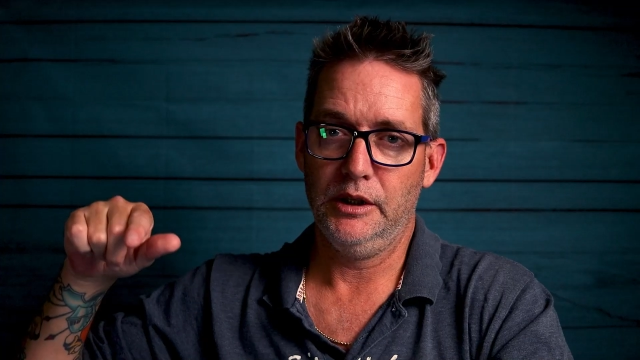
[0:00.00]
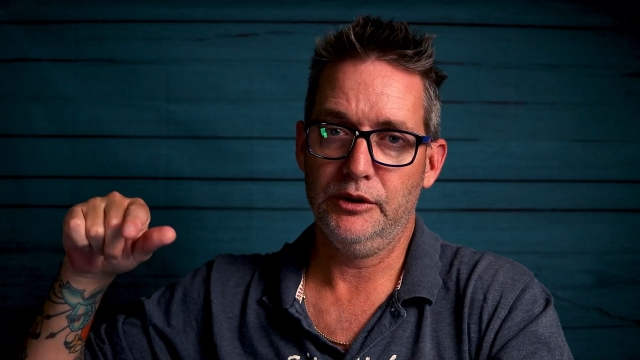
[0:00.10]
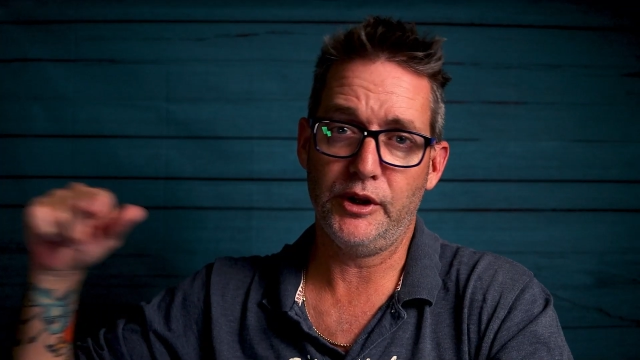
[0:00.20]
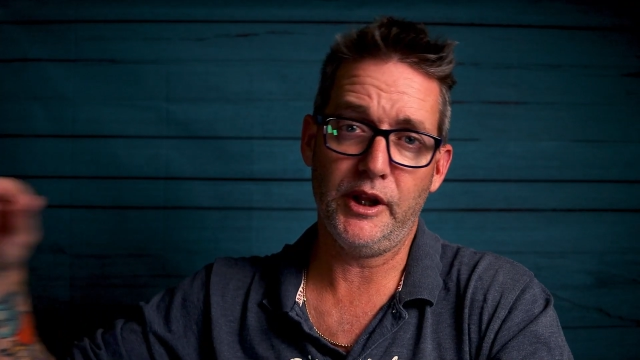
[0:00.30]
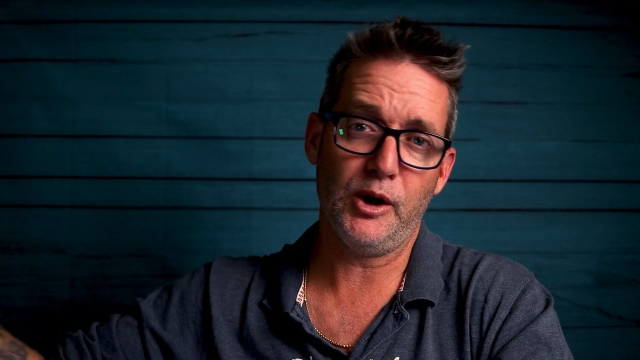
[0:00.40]

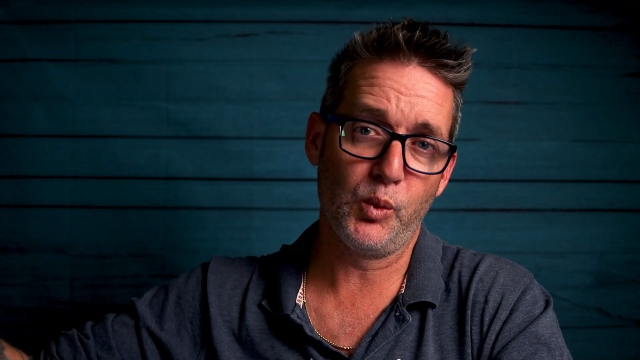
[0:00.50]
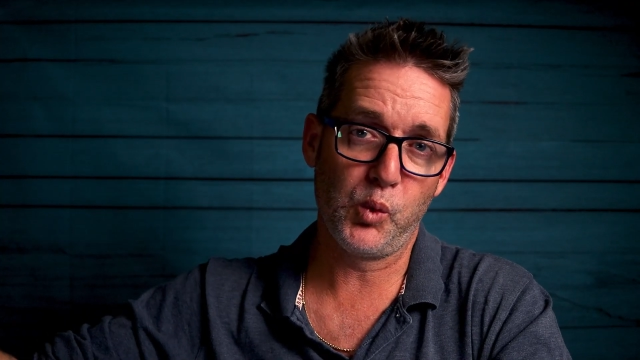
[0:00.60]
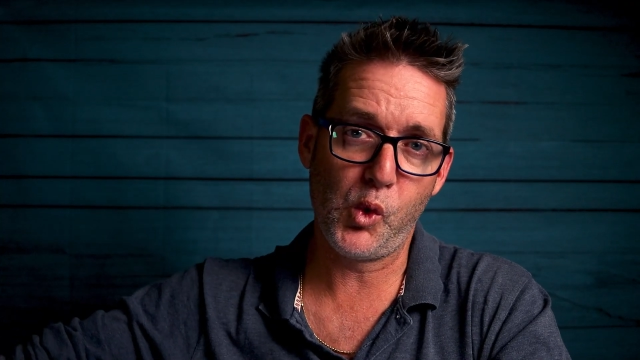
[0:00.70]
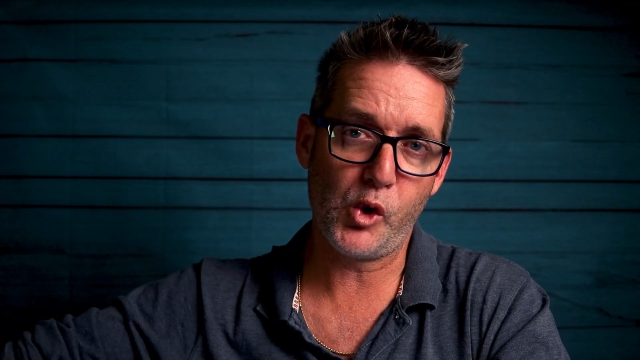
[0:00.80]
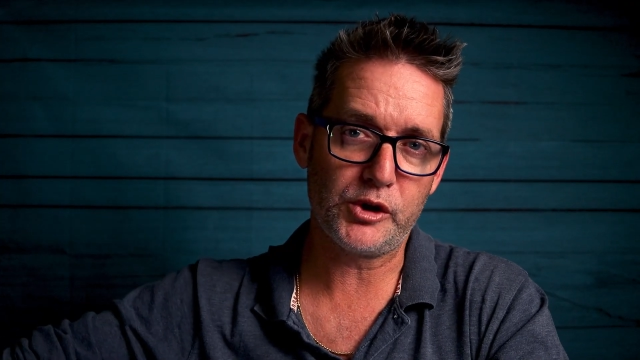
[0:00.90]
So then I
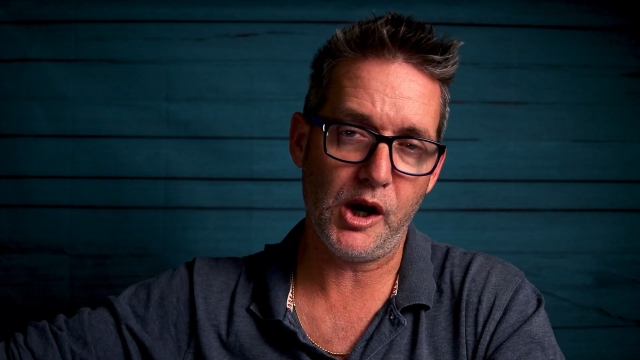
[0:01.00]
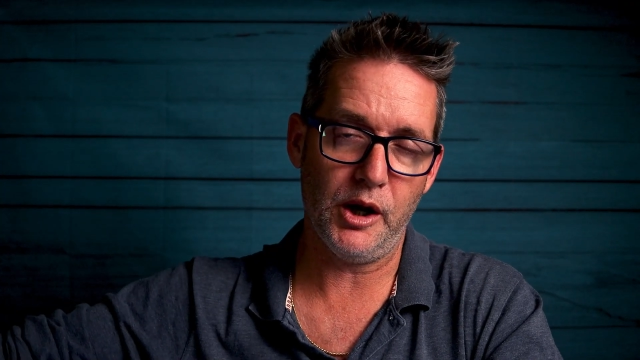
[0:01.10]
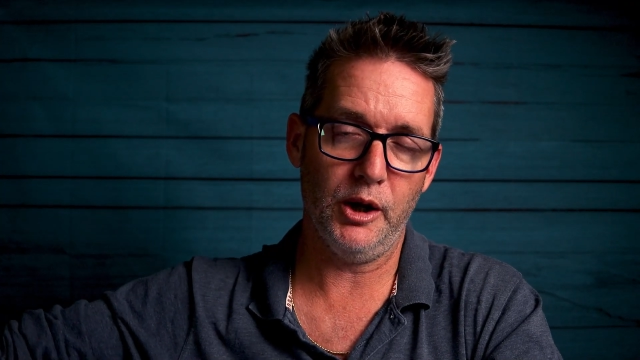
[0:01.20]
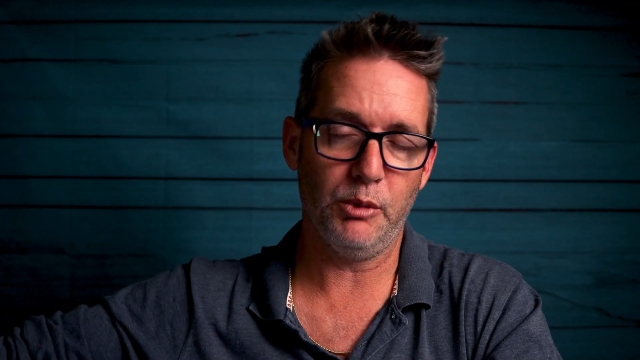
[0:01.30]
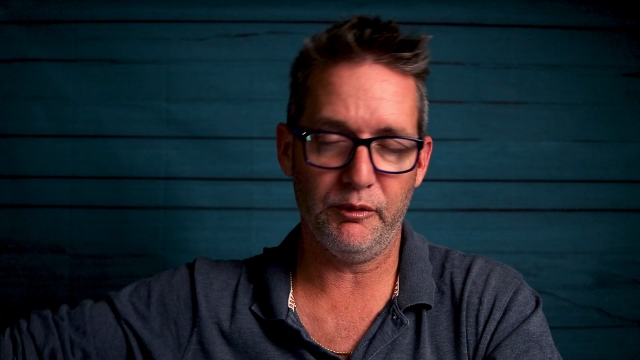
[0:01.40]
walked
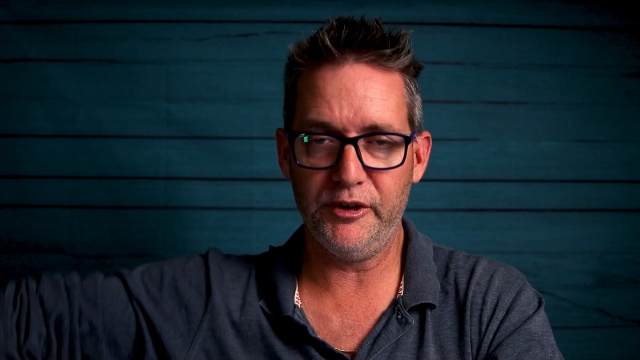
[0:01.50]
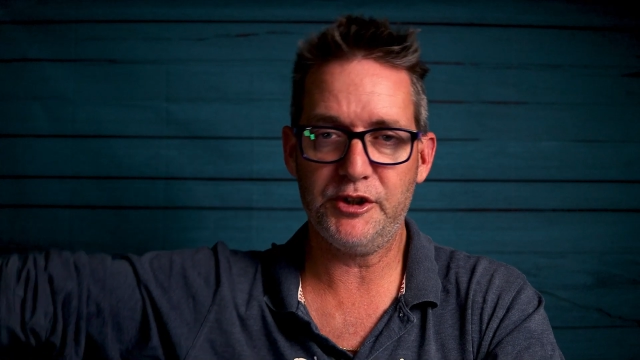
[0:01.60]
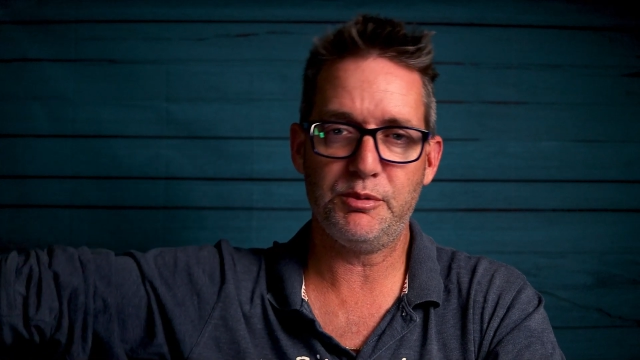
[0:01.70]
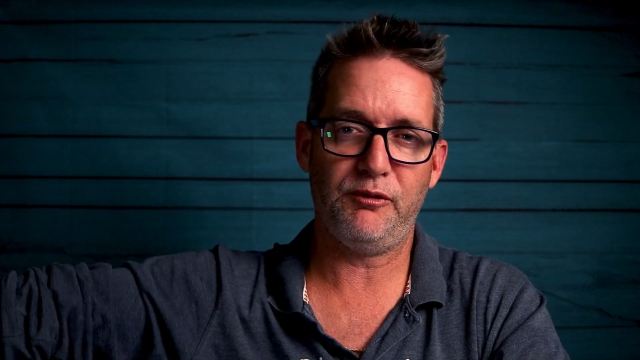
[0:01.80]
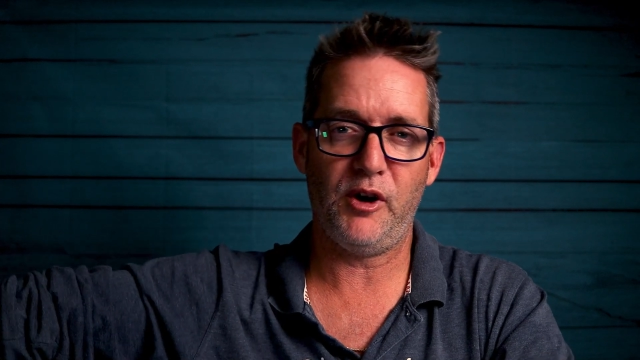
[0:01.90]
home, I
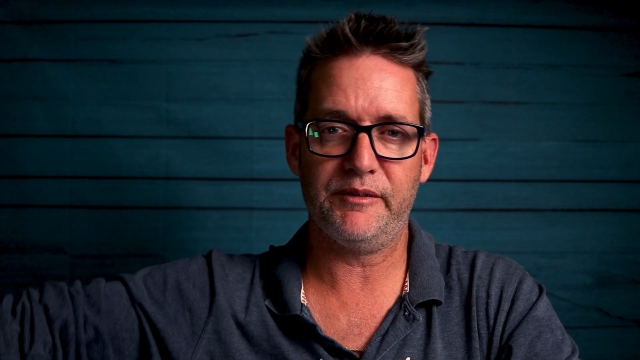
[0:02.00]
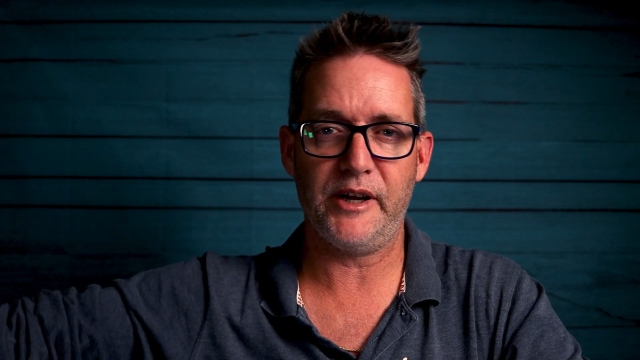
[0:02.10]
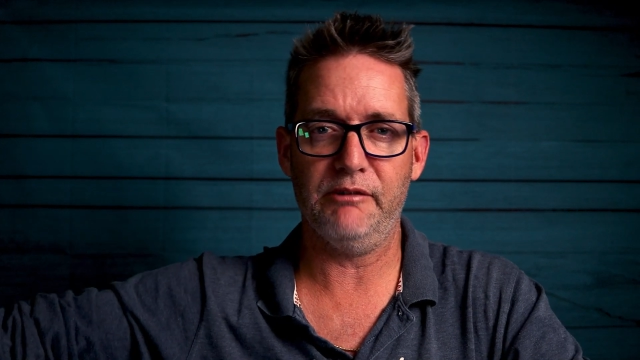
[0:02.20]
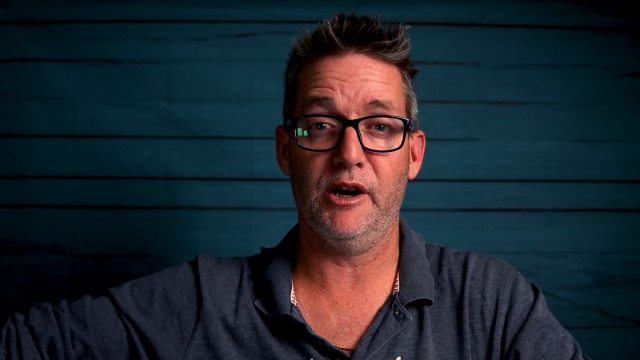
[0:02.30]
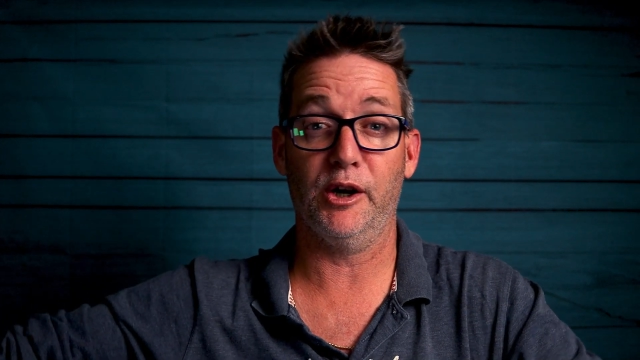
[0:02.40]
finished my
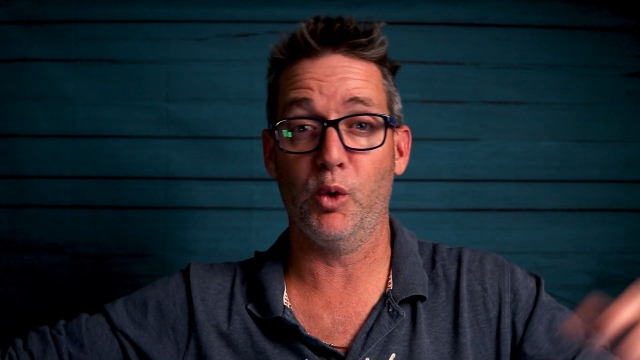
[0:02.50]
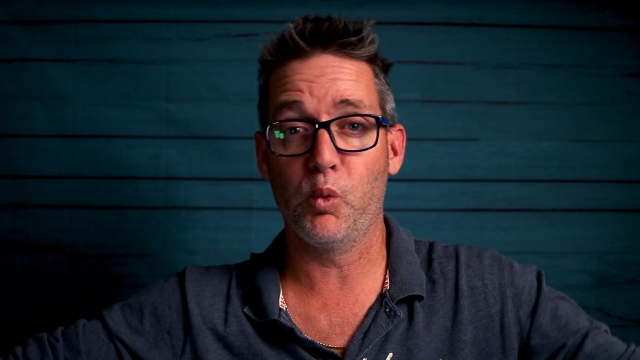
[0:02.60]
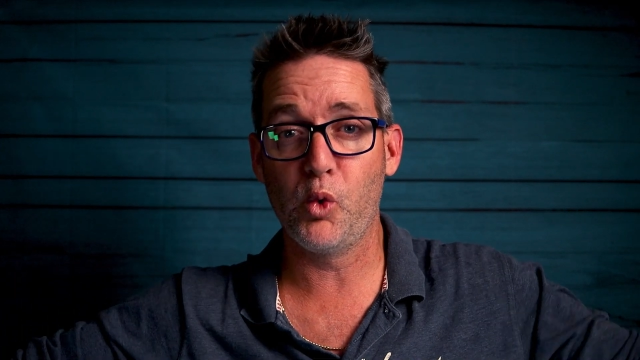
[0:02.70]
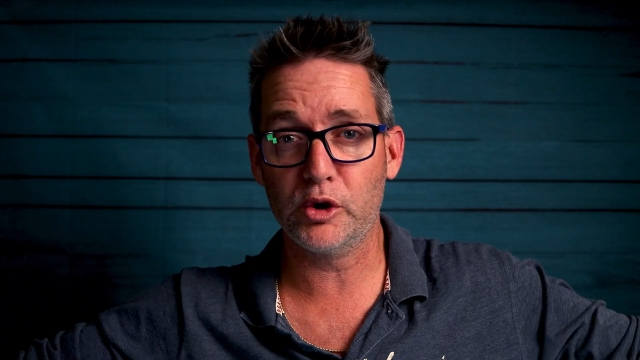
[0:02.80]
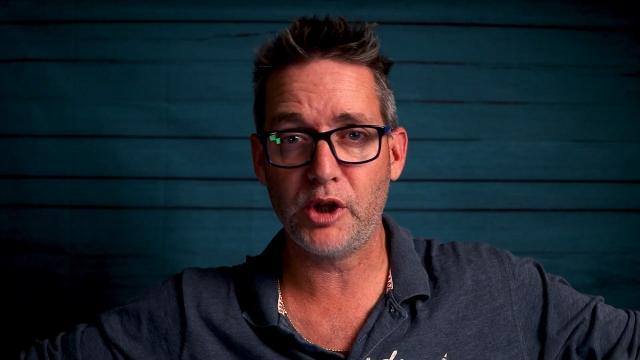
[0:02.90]
5K run and I
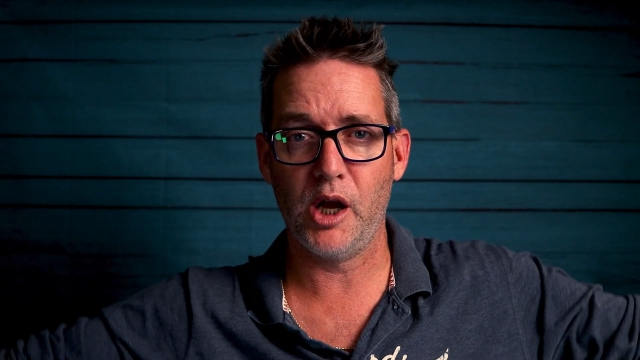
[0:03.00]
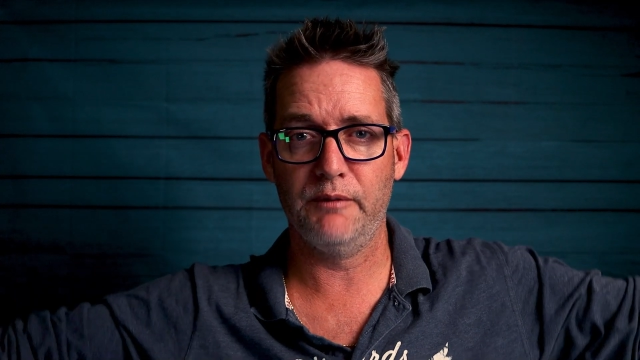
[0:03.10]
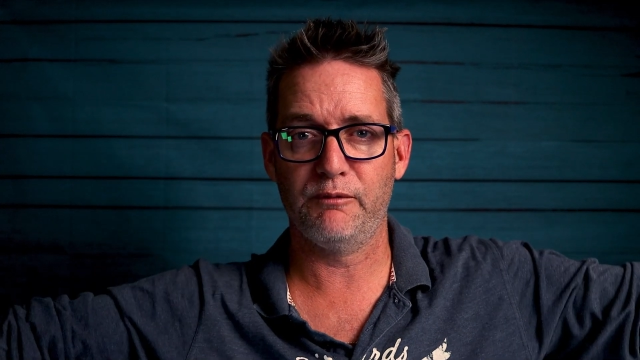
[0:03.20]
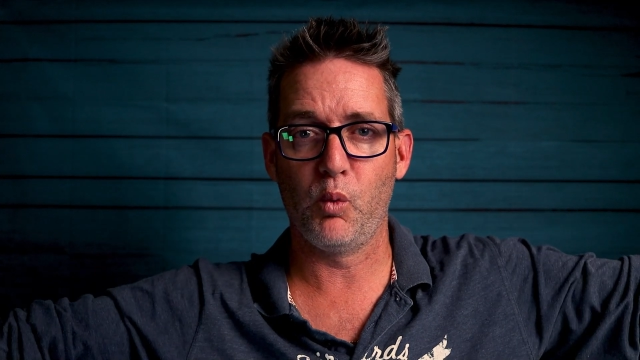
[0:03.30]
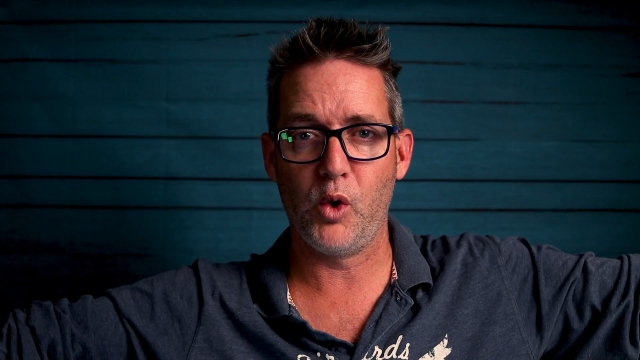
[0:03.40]
walked
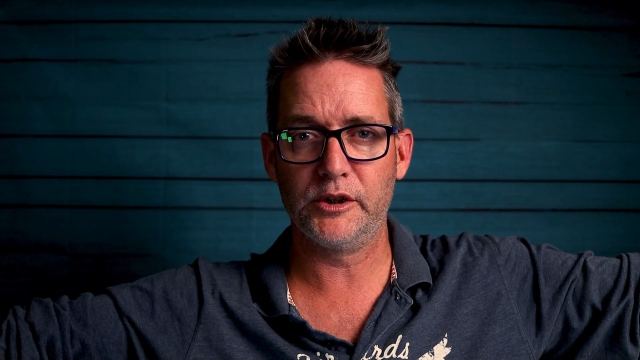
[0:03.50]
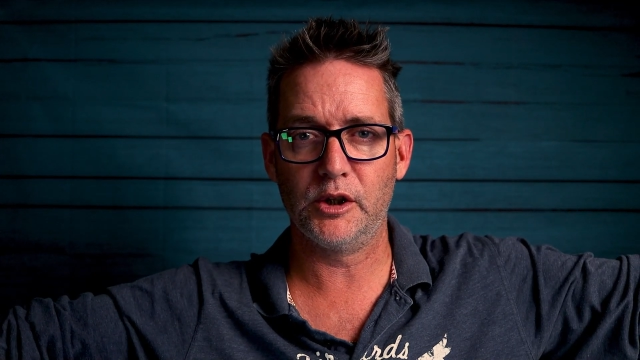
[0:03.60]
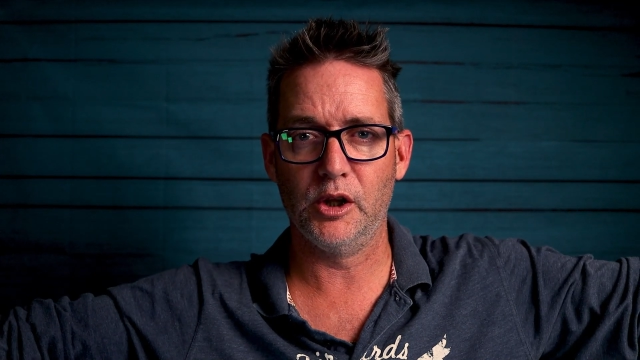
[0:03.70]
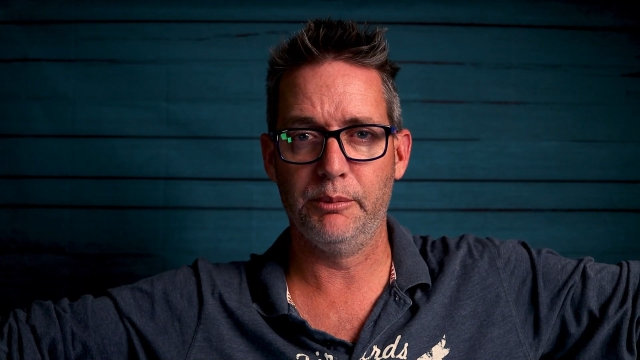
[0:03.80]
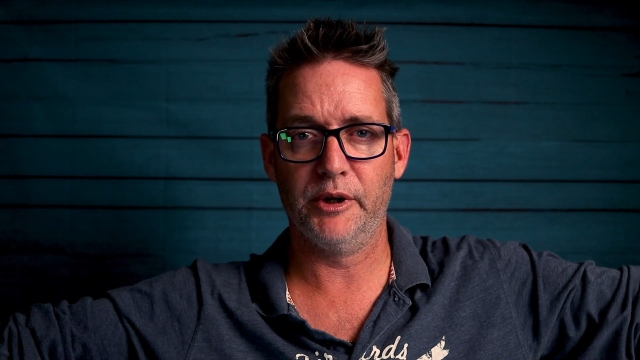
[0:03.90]
home for 1
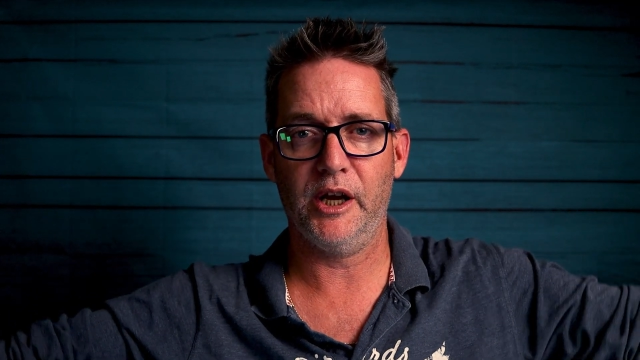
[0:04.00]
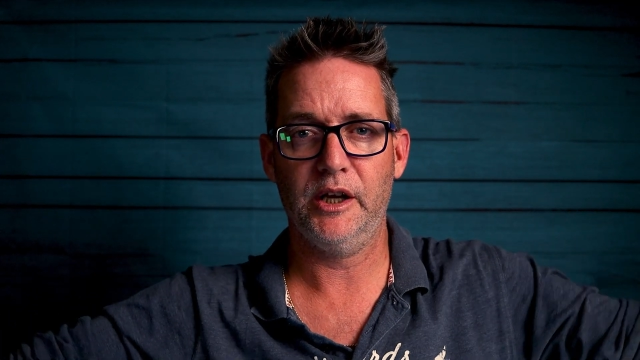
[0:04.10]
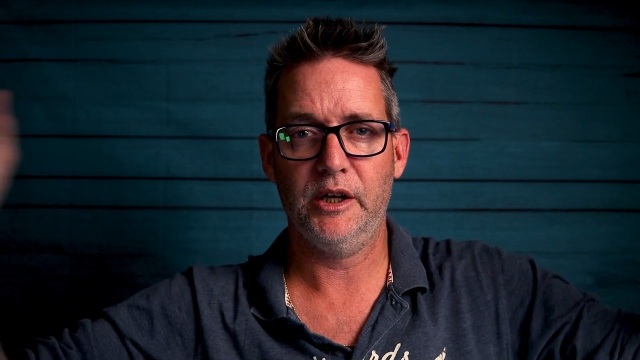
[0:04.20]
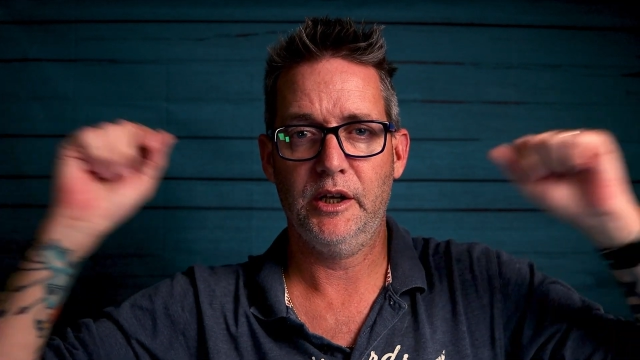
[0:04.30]
kilometer.